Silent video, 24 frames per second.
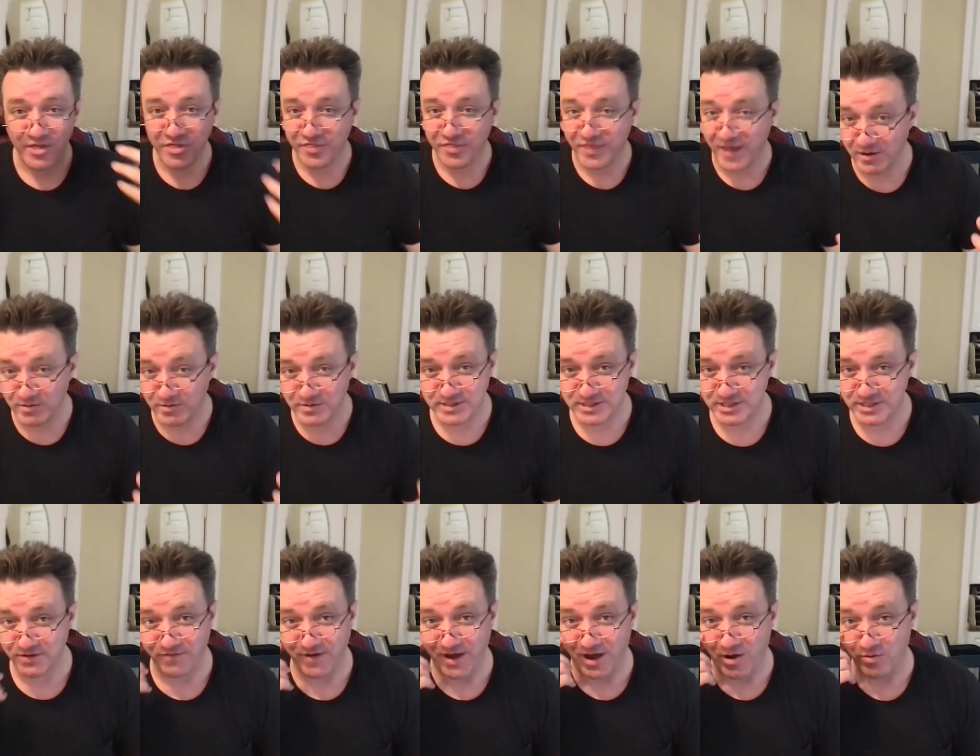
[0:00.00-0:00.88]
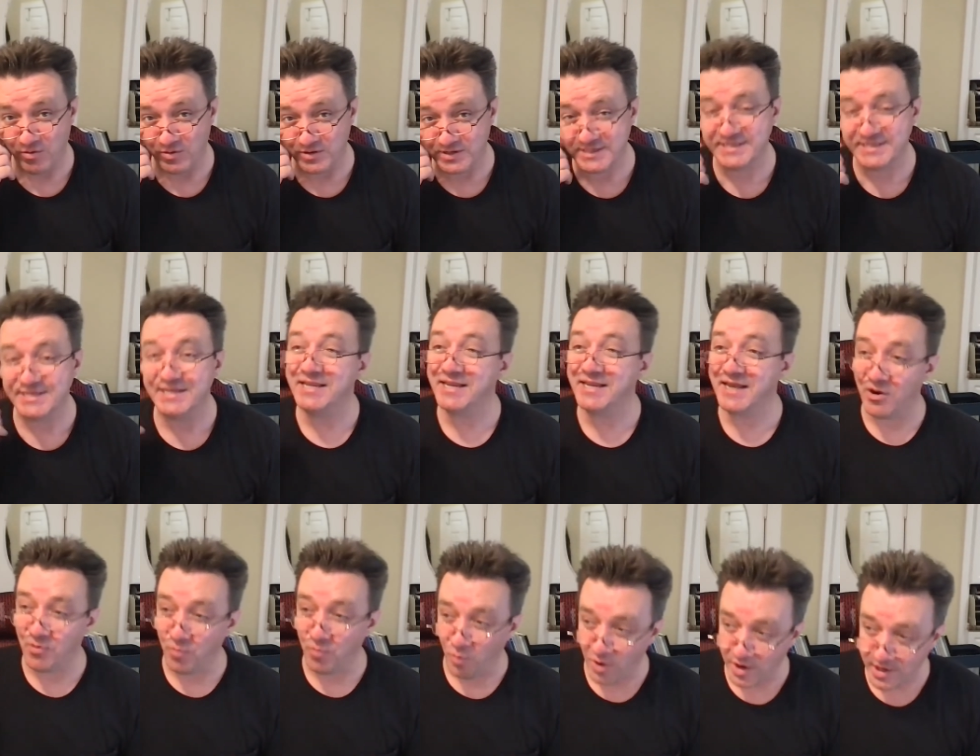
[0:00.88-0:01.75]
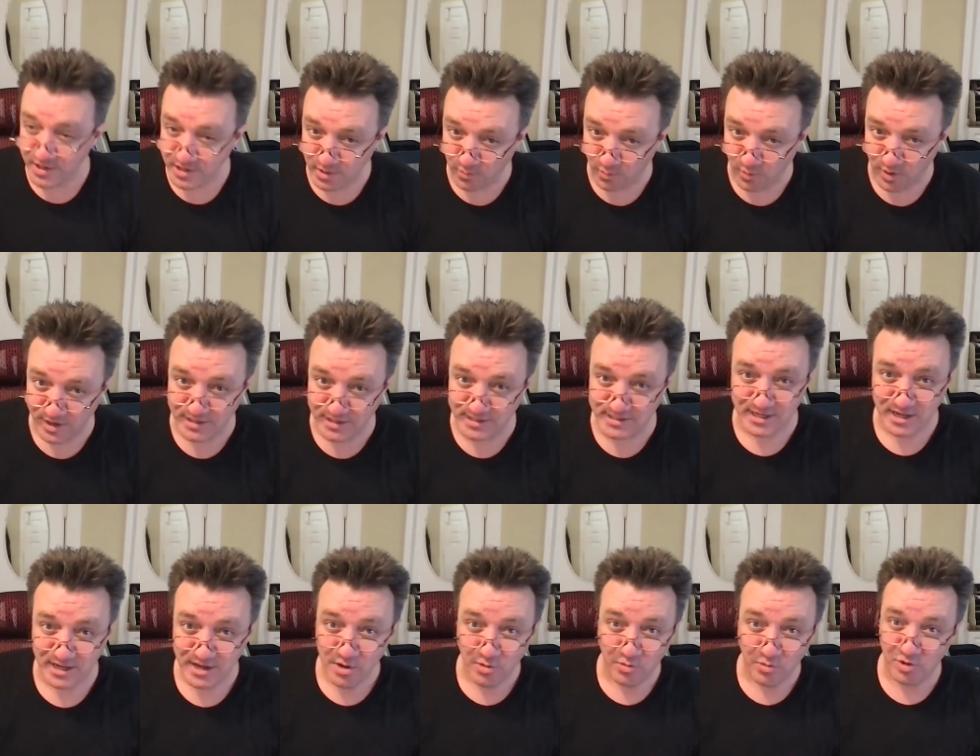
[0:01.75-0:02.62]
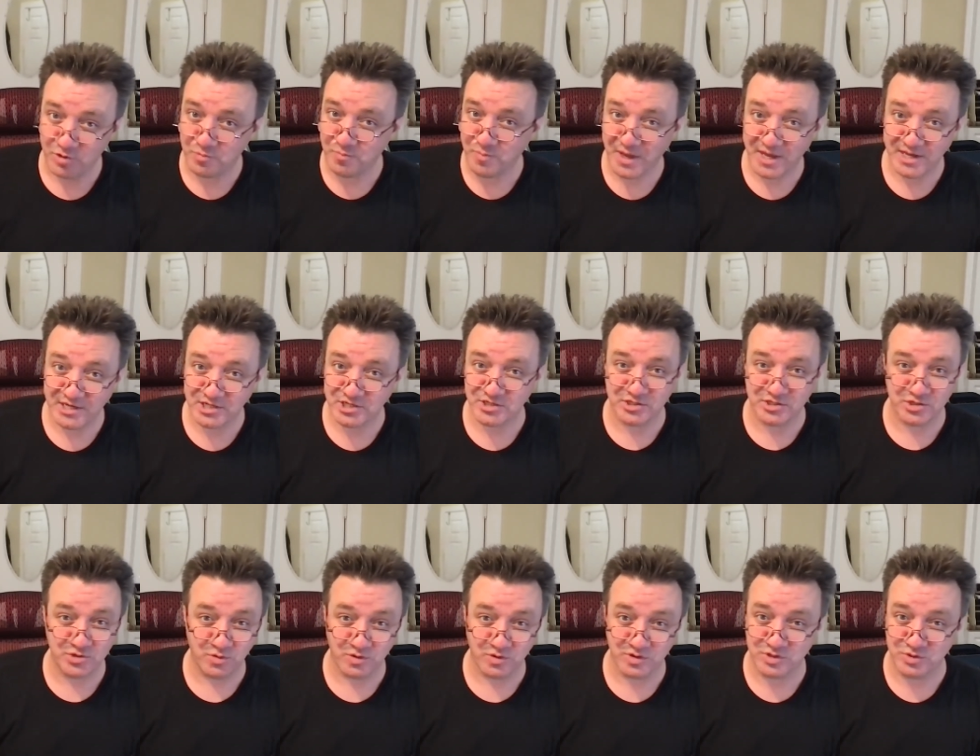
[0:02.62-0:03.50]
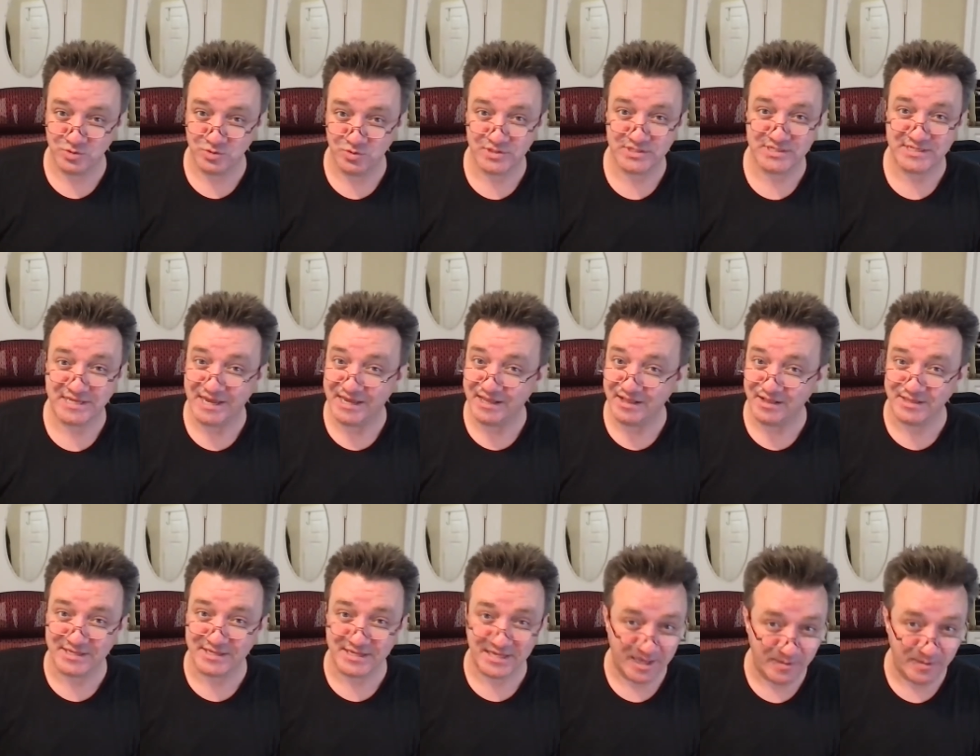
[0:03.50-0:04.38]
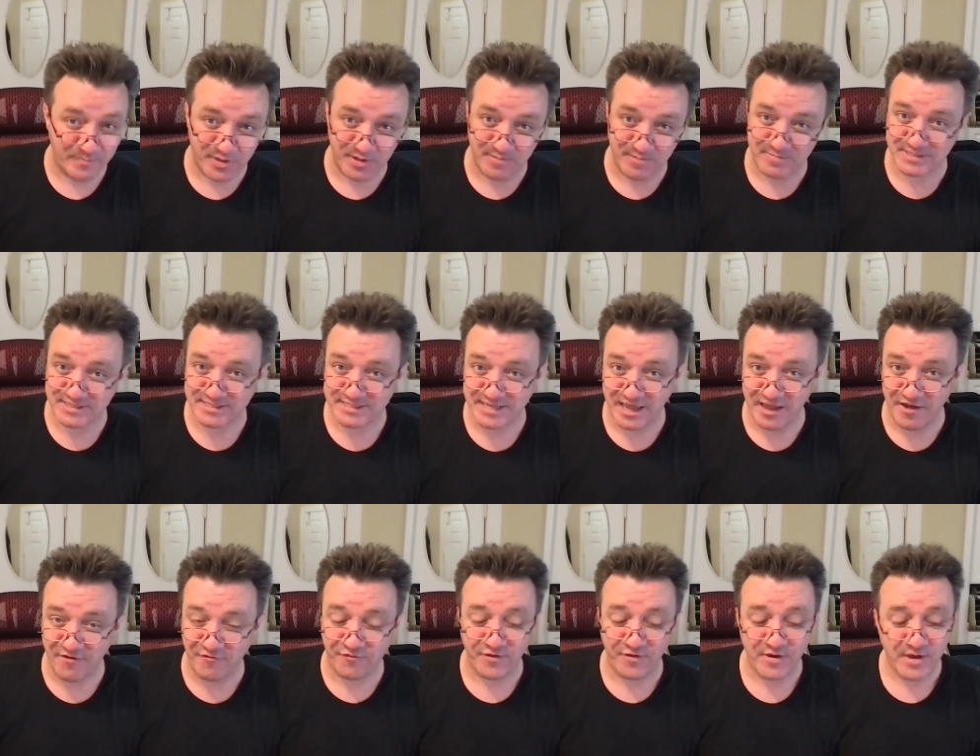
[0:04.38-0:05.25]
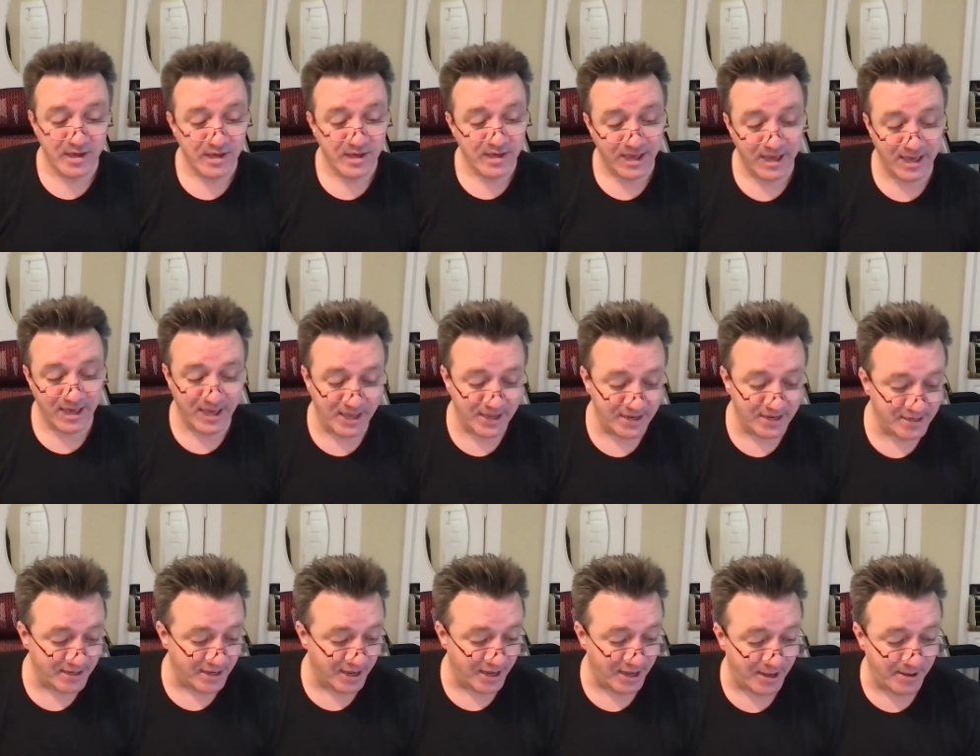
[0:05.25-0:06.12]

thousands of hours sitting on one-to-ones with patients who are suicidal to keep them safe. And